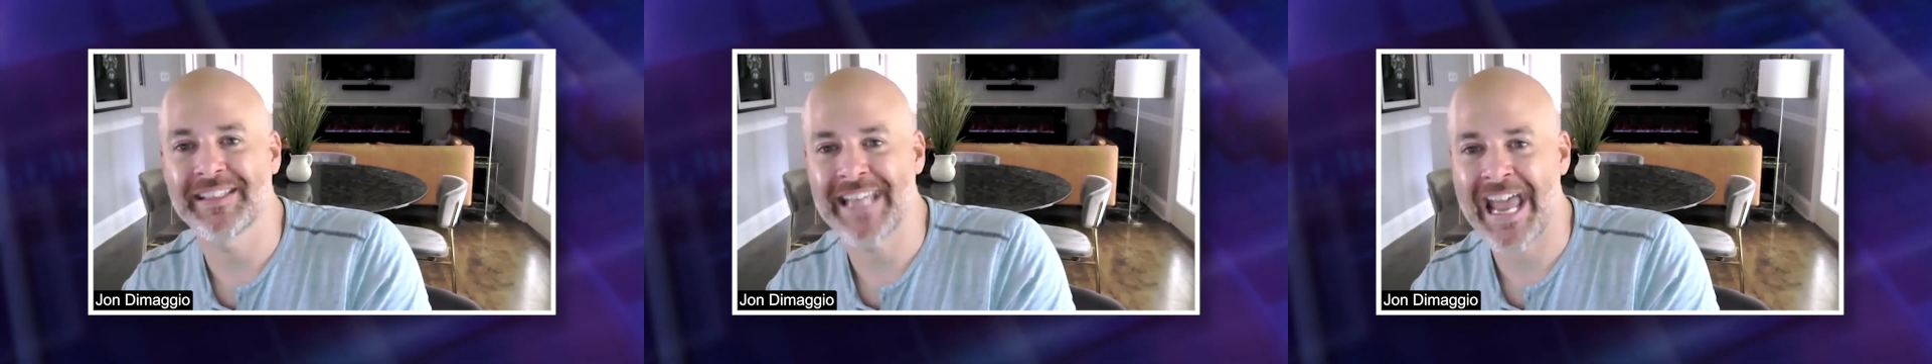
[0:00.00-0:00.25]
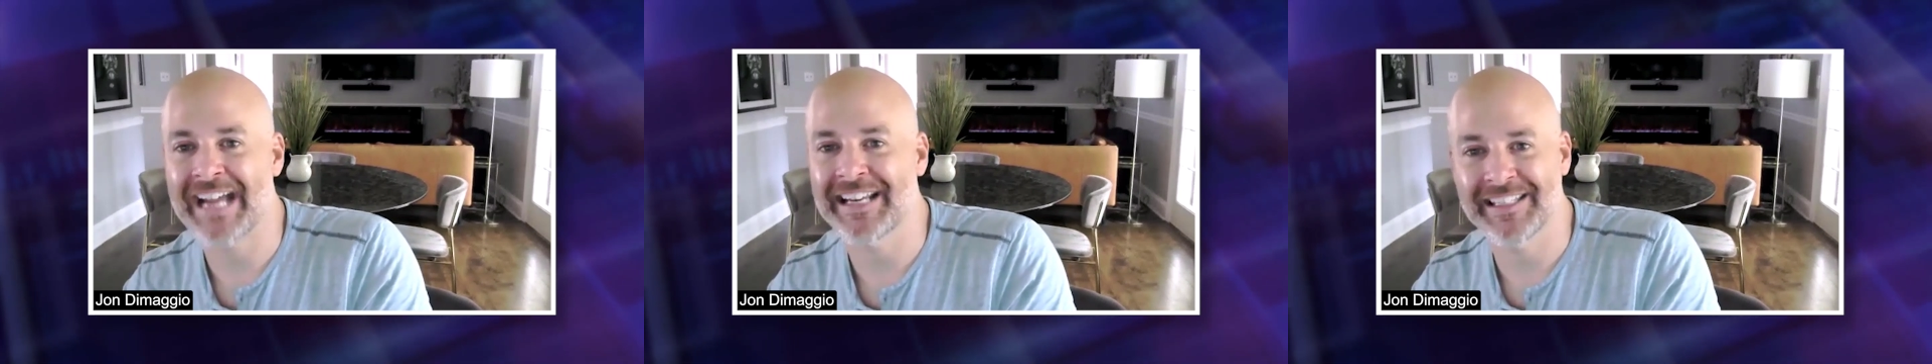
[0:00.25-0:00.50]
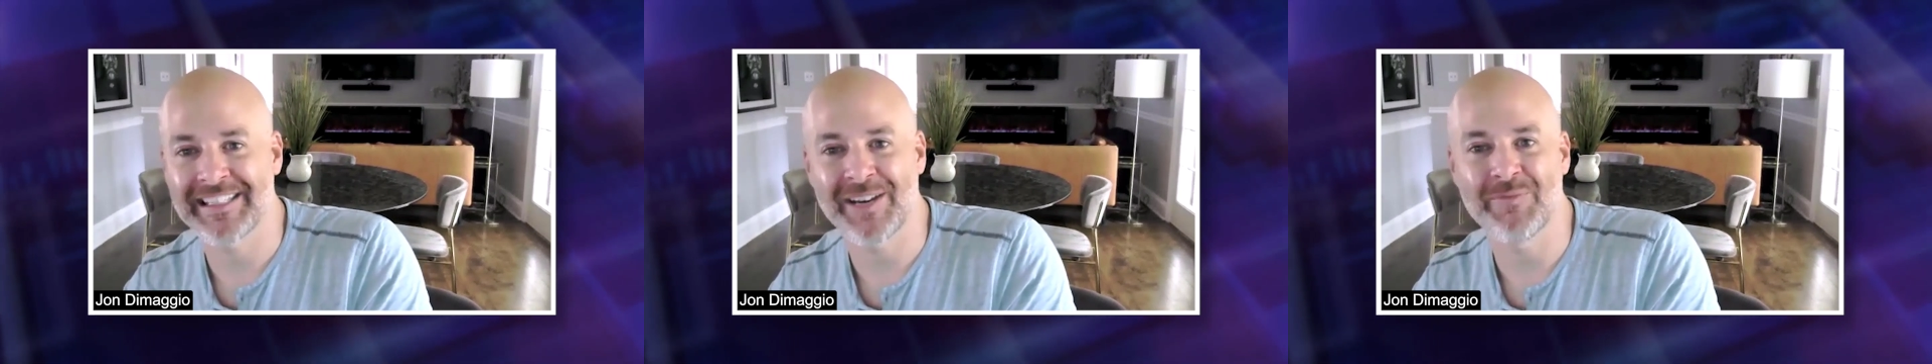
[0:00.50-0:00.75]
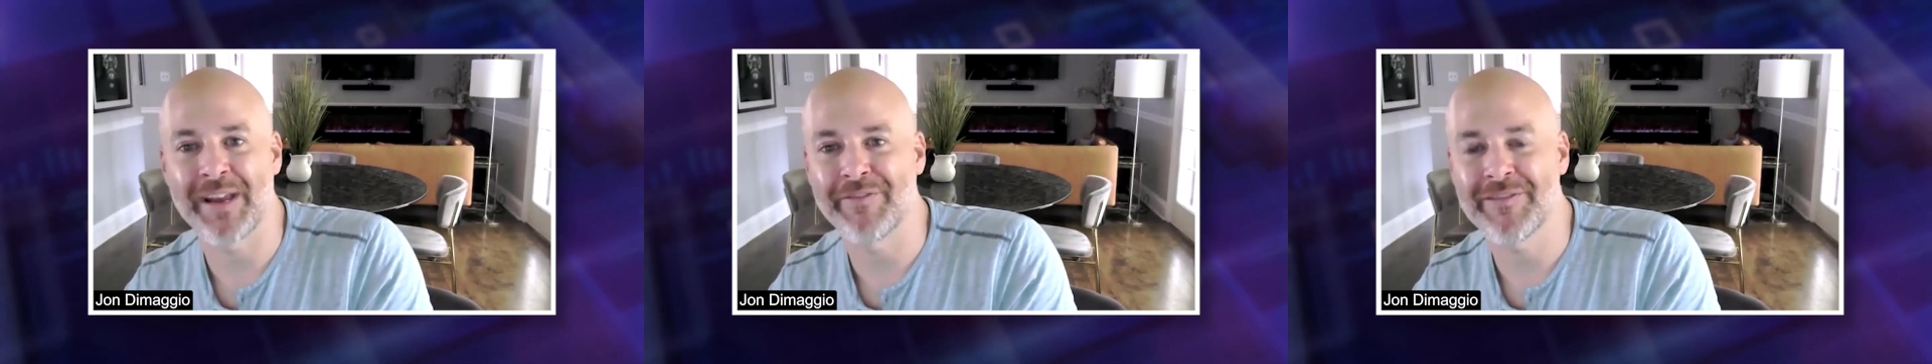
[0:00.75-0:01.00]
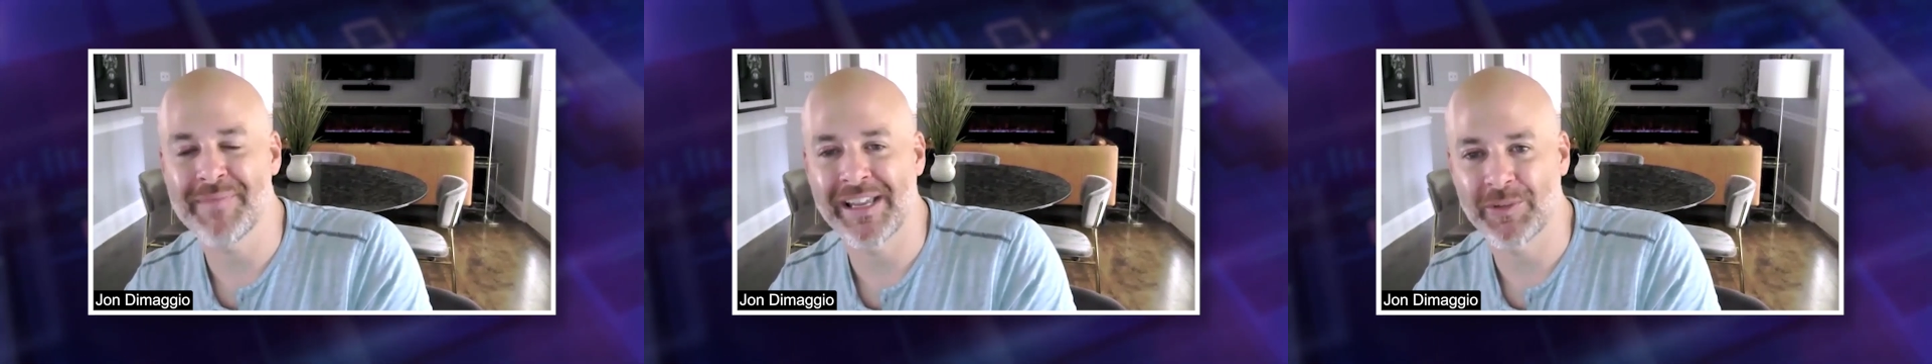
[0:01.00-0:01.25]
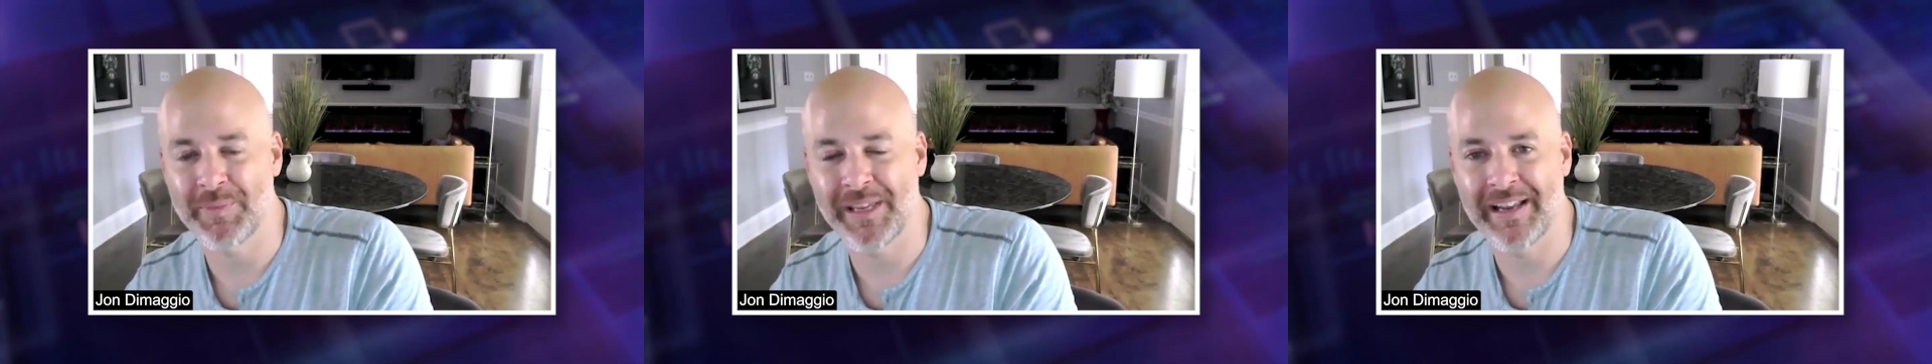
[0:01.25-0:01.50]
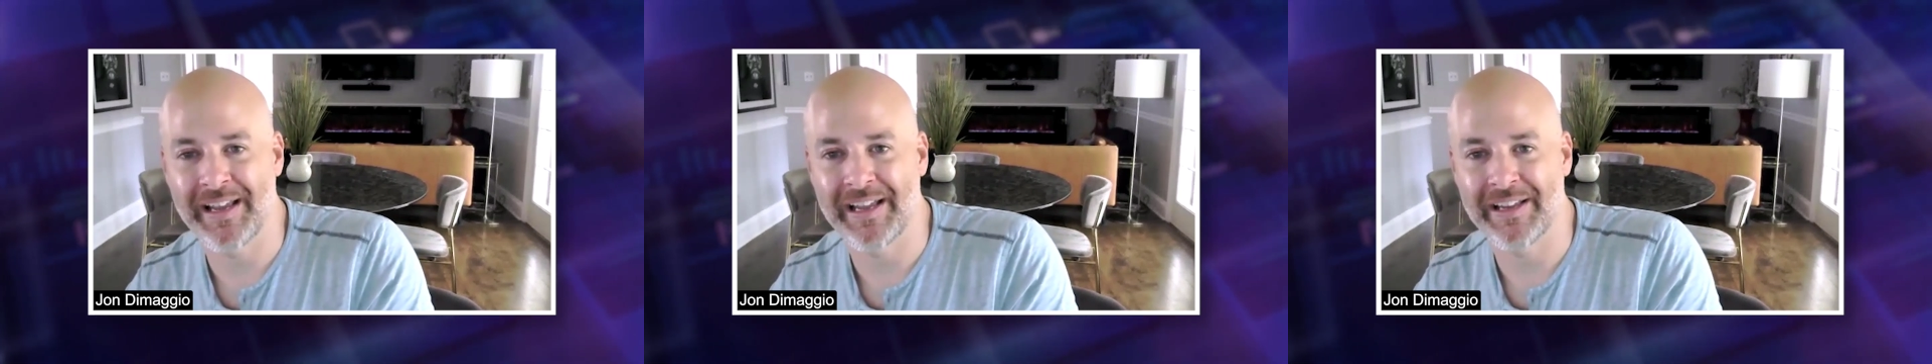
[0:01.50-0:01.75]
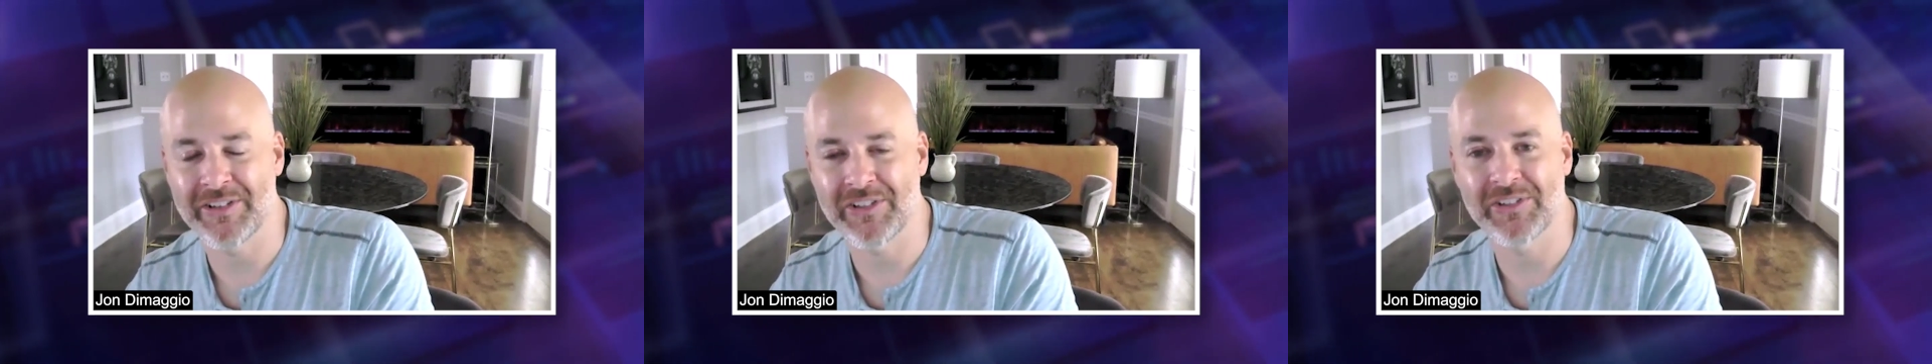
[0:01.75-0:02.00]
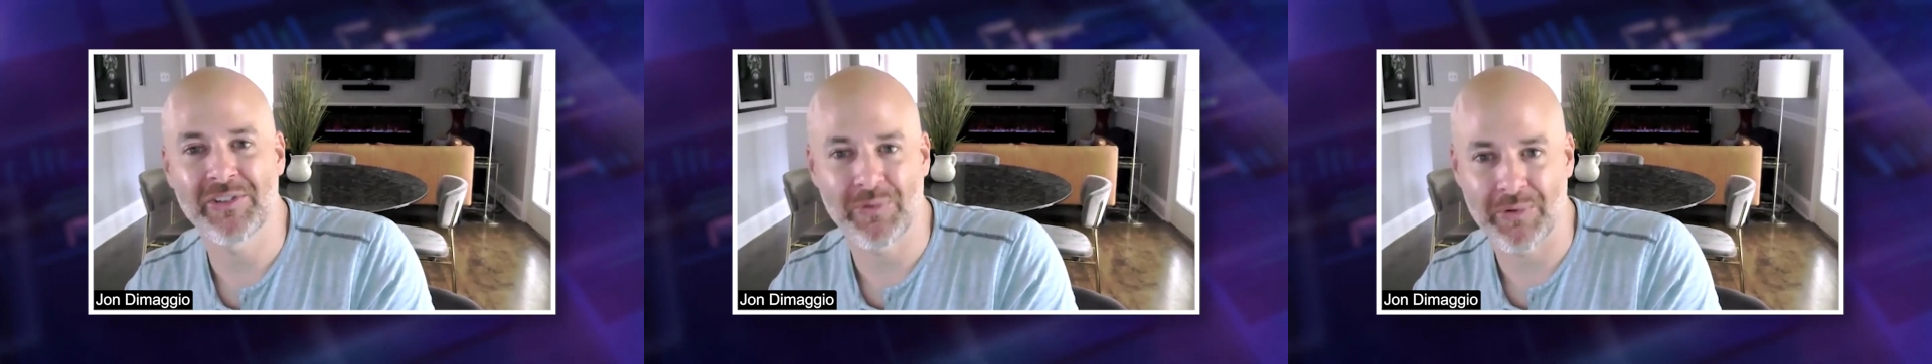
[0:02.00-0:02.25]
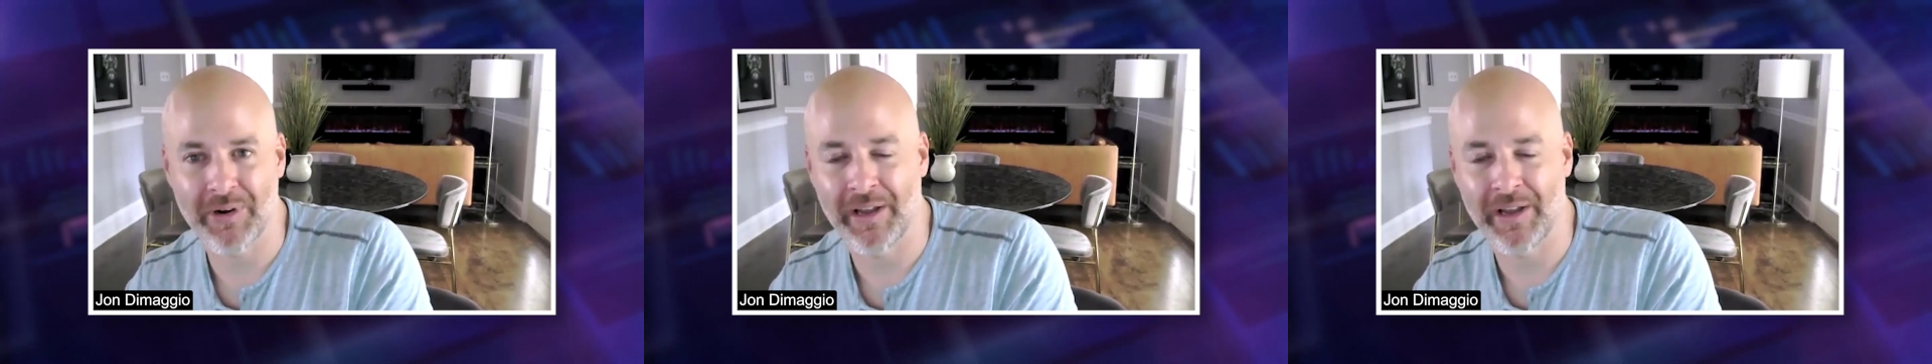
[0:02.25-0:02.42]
and tactics they read from espionage store,